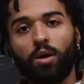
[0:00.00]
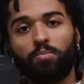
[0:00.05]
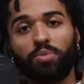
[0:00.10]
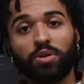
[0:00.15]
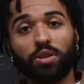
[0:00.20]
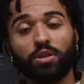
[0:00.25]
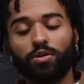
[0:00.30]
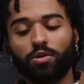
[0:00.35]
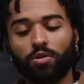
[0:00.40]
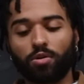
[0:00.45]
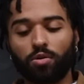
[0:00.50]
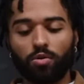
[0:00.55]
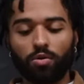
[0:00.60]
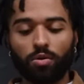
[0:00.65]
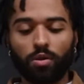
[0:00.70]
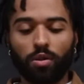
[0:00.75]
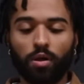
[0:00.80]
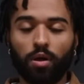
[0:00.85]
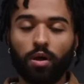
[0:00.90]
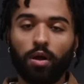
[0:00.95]

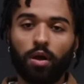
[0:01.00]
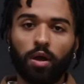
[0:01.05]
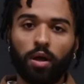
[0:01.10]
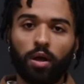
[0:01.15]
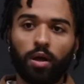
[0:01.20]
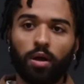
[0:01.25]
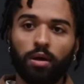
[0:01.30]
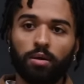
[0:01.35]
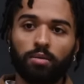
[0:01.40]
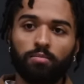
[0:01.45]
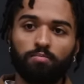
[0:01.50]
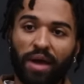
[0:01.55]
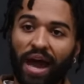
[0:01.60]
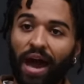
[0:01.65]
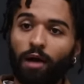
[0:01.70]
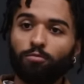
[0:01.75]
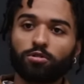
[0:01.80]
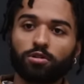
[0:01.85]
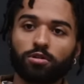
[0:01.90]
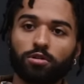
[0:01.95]
political
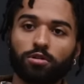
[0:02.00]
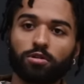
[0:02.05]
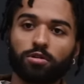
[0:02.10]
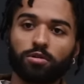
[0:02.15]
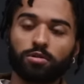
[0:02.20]
power.